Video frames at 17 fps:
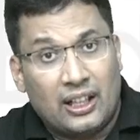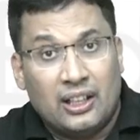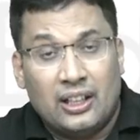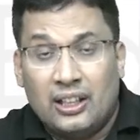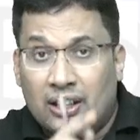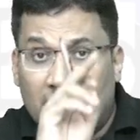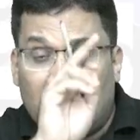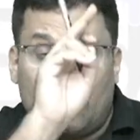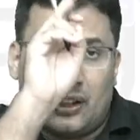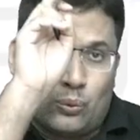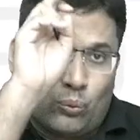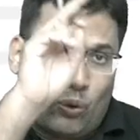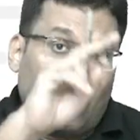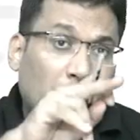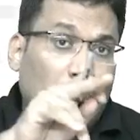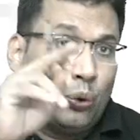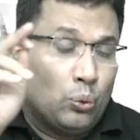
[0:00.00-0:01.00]
that is 1,
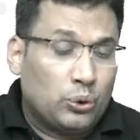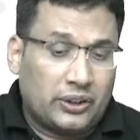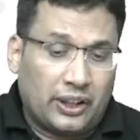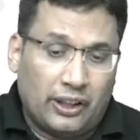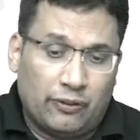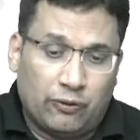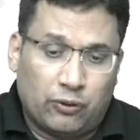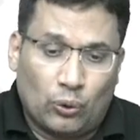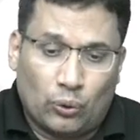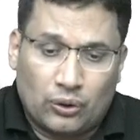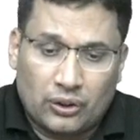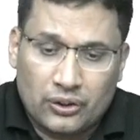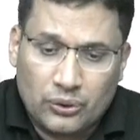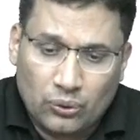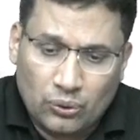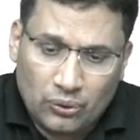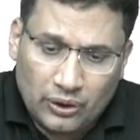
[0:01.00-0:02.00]
2, 3, 4.
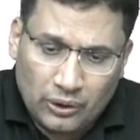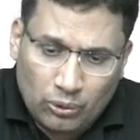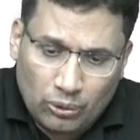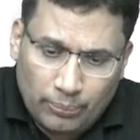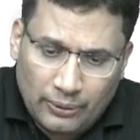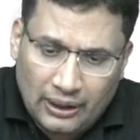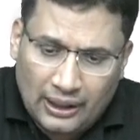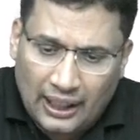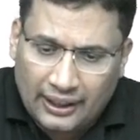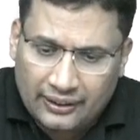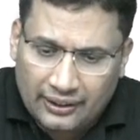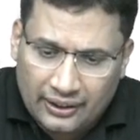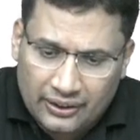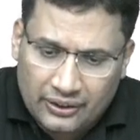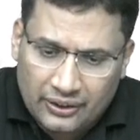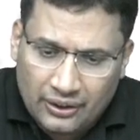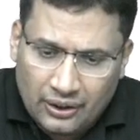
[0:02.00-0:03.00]
So it would be like this.
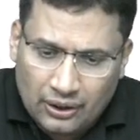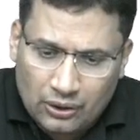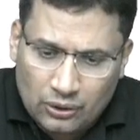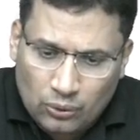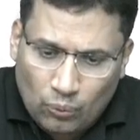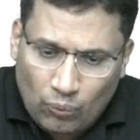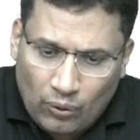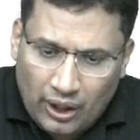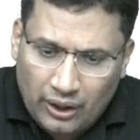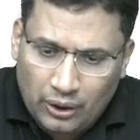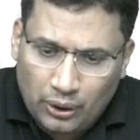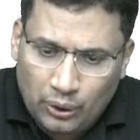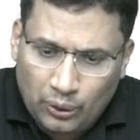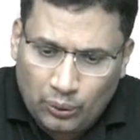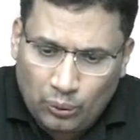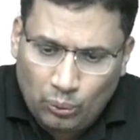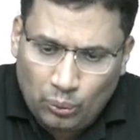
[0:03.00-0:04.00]
So 1,
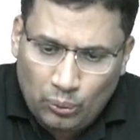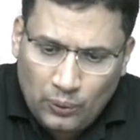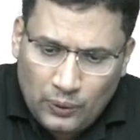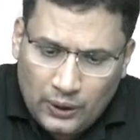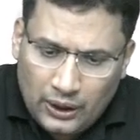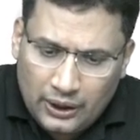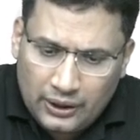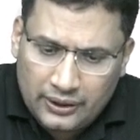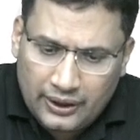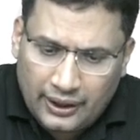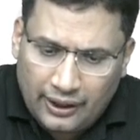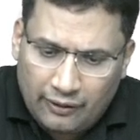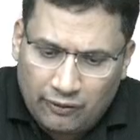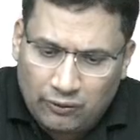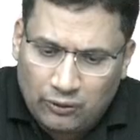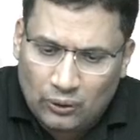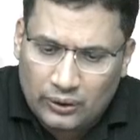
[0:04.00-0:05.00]
2, 3,
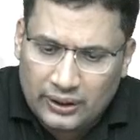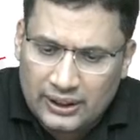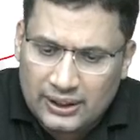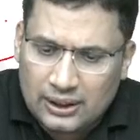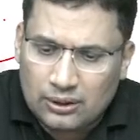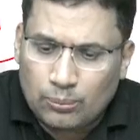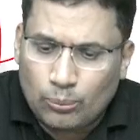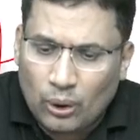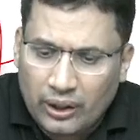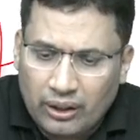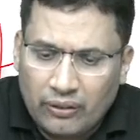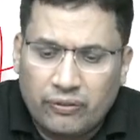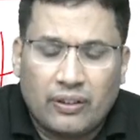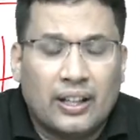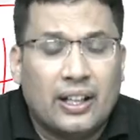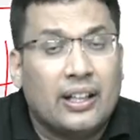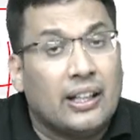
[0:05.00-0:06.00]
4. This is
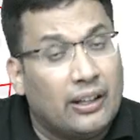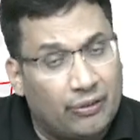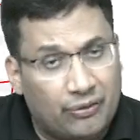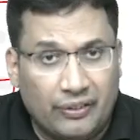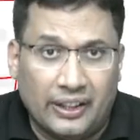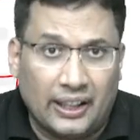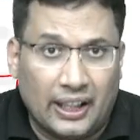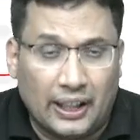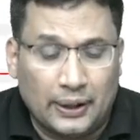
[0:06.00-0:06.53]
modified FDI.